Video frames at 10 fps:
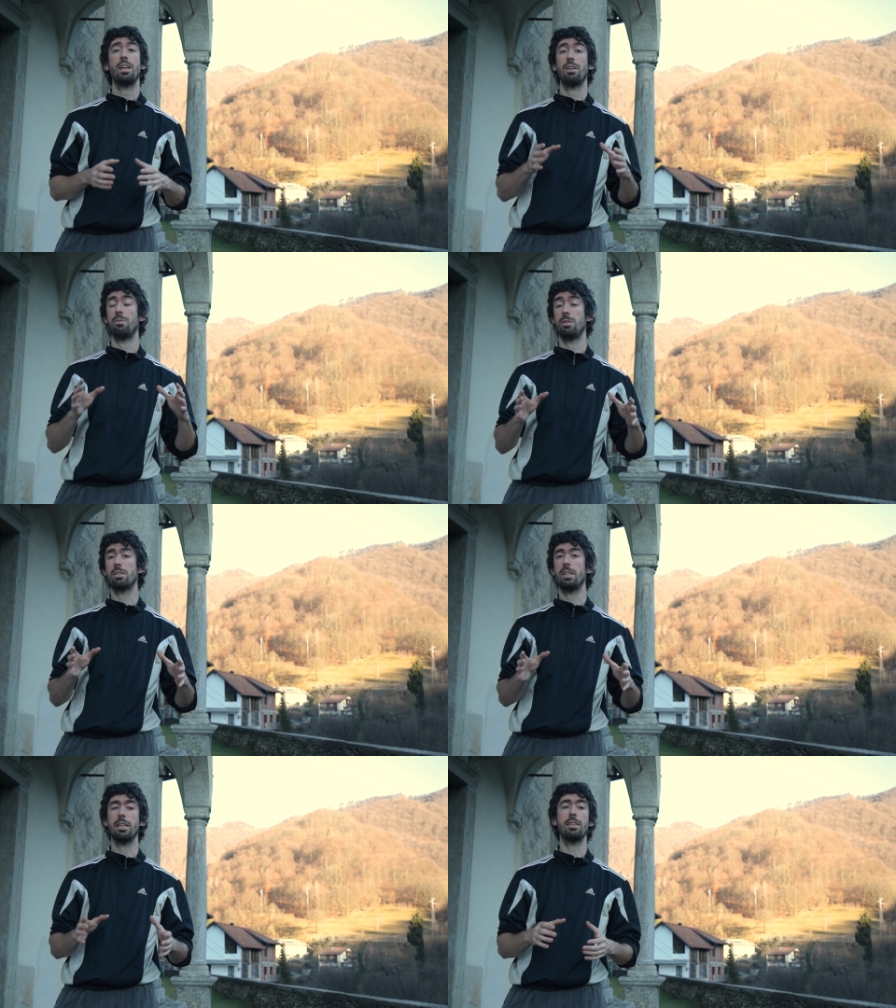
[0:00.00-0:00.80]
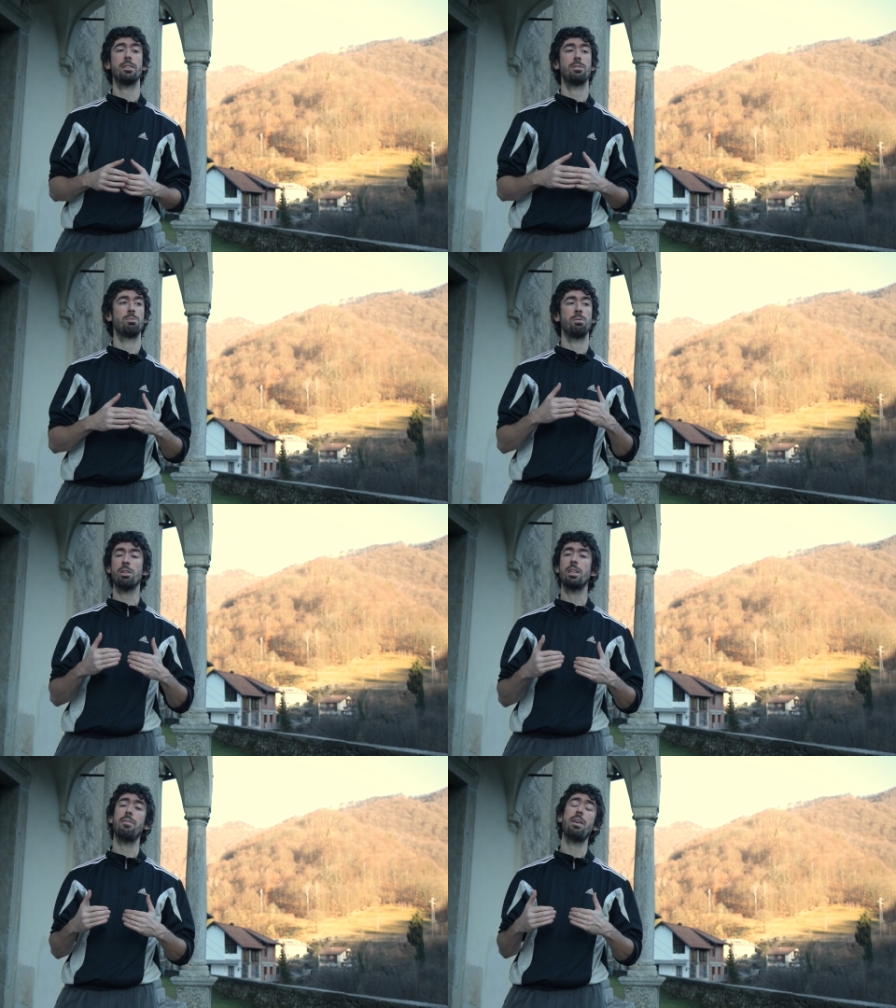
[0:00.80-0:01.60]
If you instead do
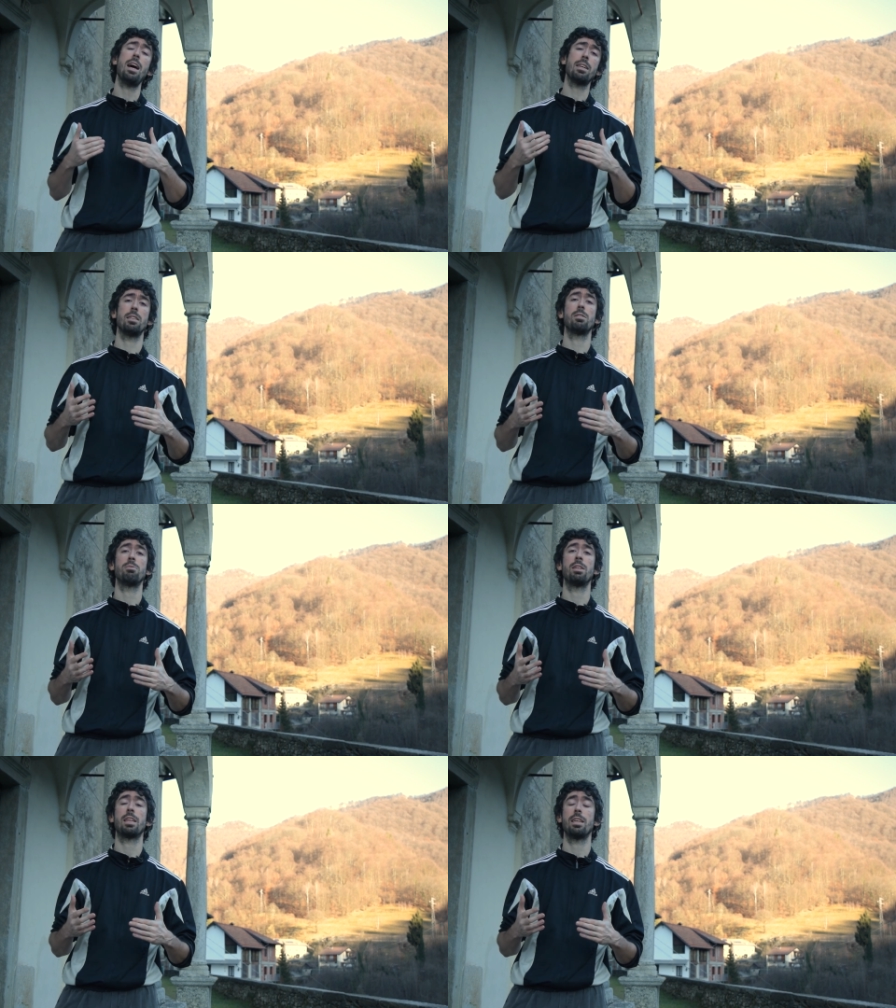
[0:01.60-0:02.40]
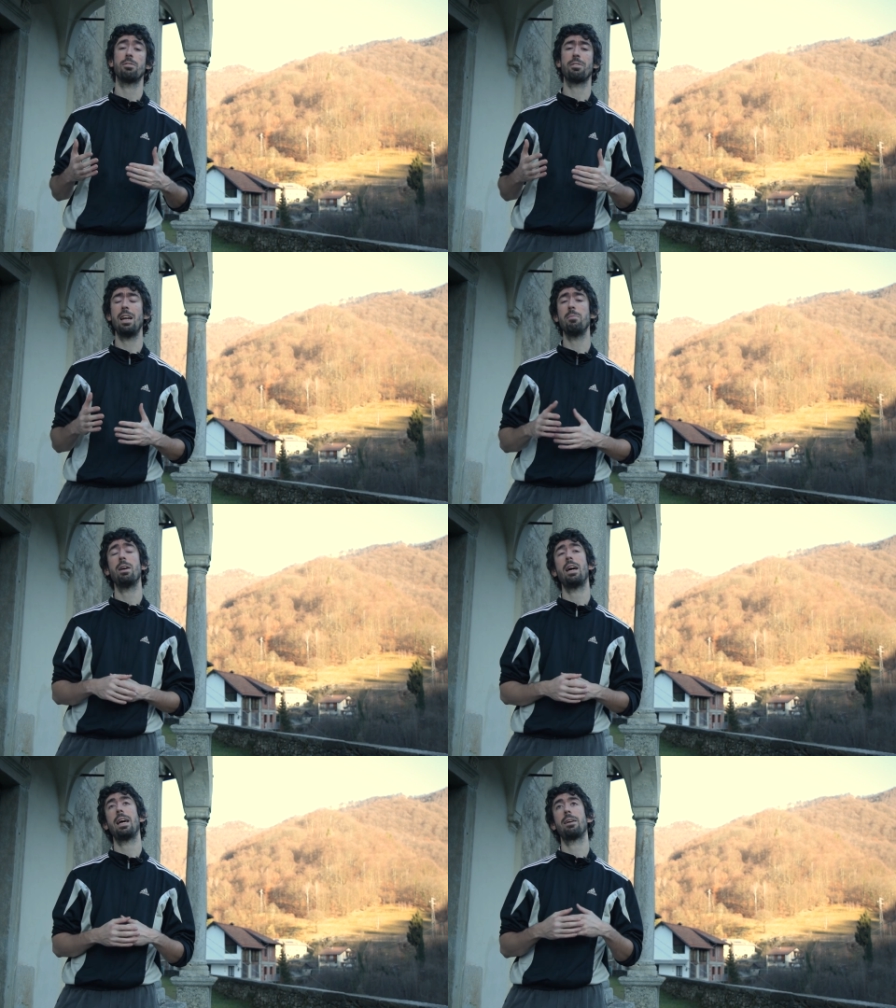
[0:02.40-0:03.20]
not have access to any kind of club,
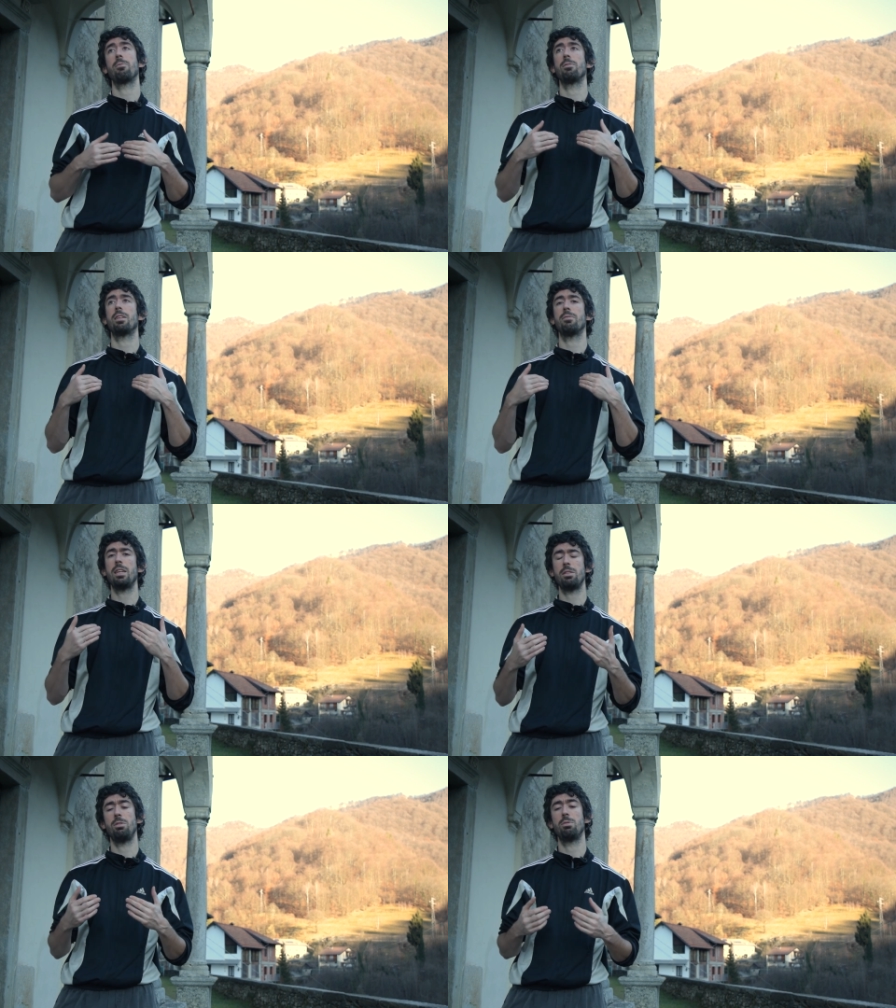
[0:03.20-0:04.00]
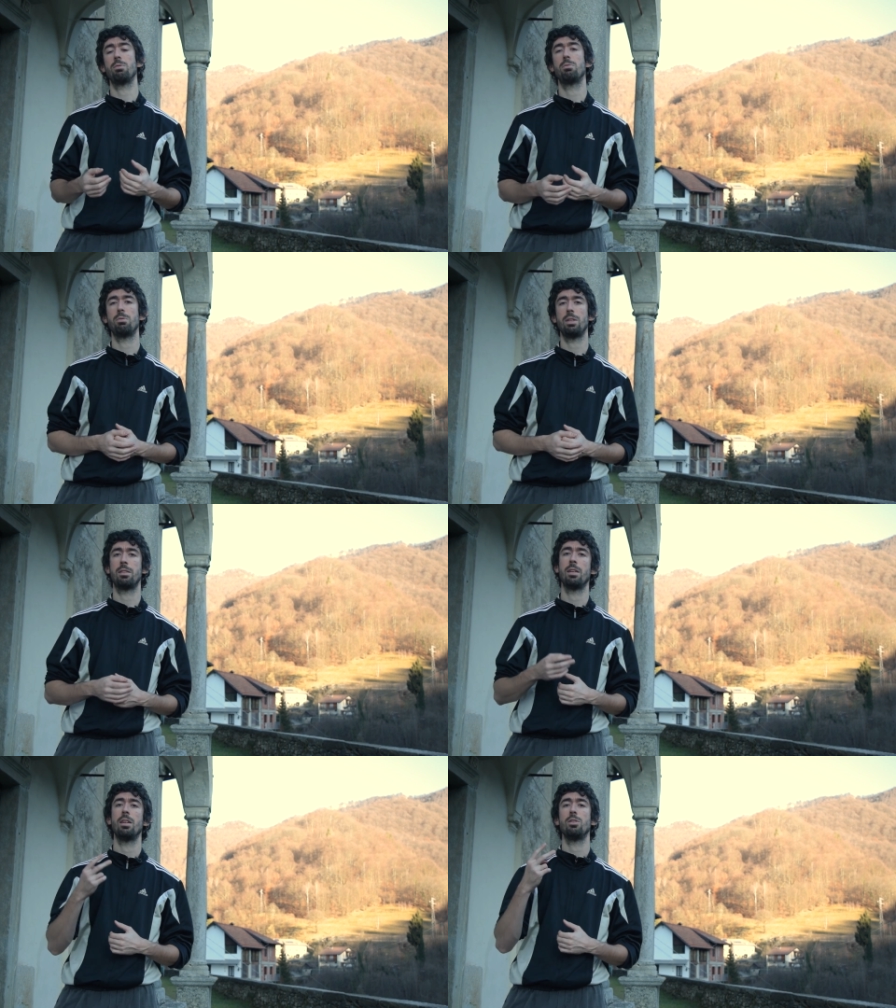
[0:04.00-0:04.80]
I would advise you to do
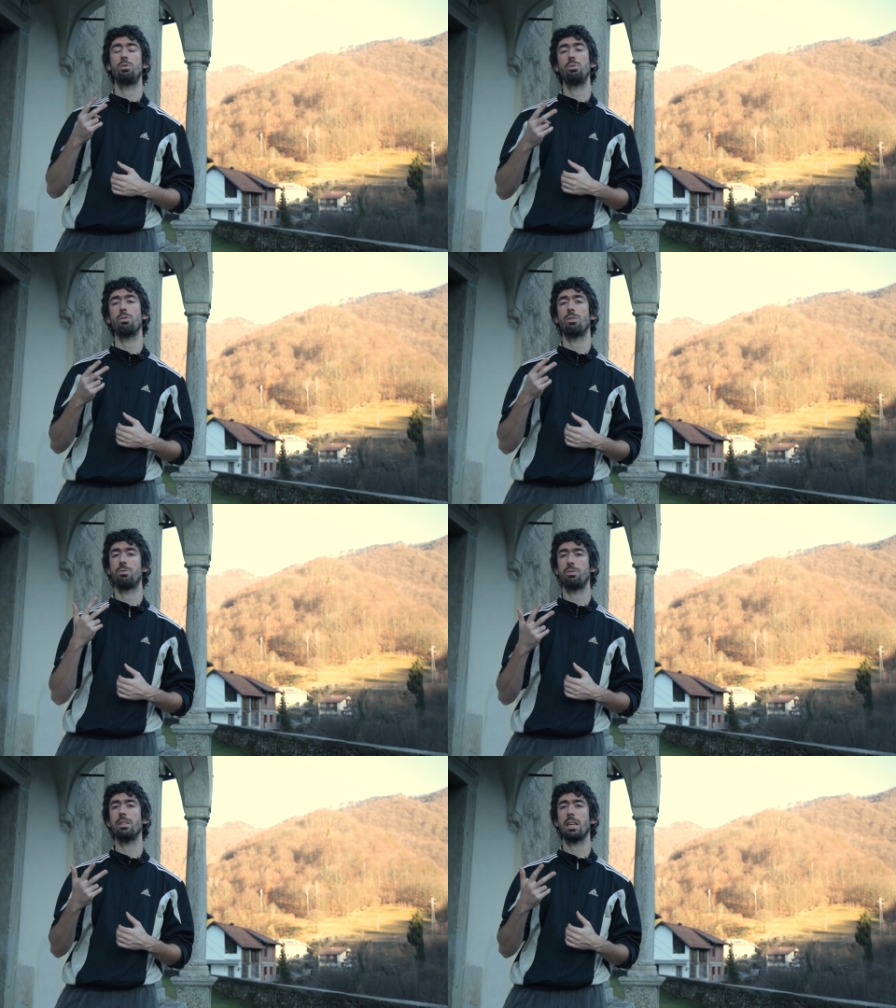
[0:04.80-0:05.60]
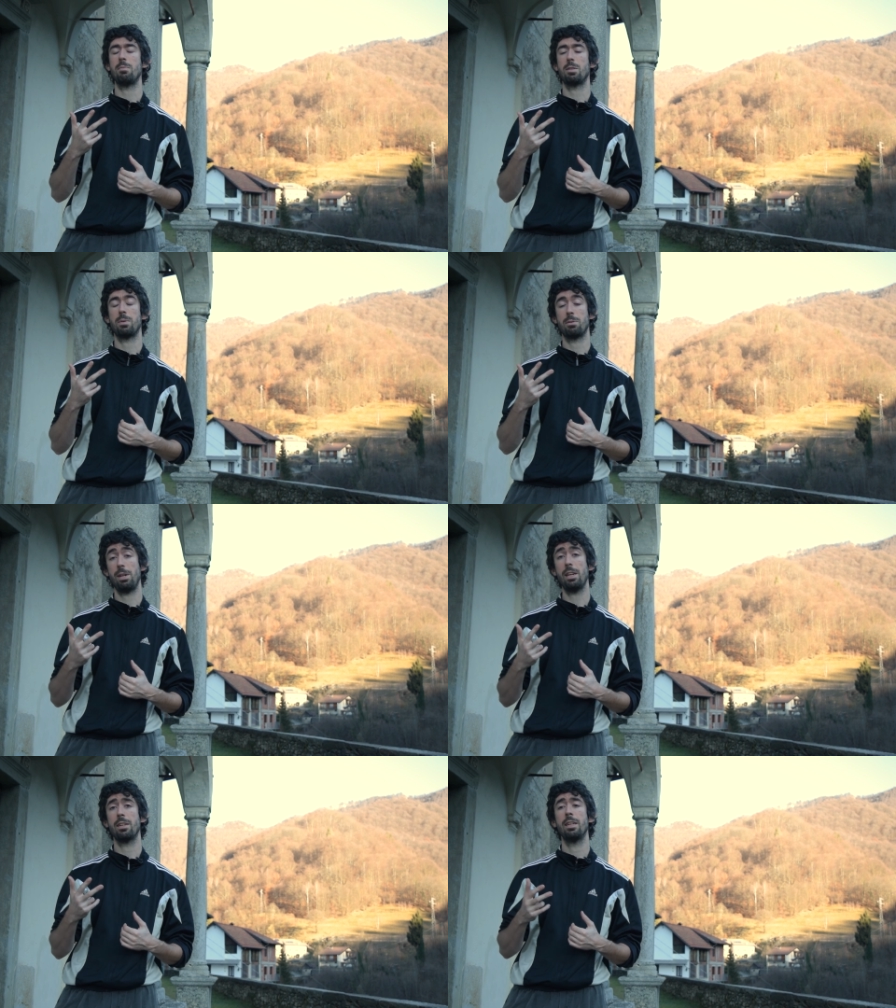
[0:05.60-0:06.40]
it two or three times per week,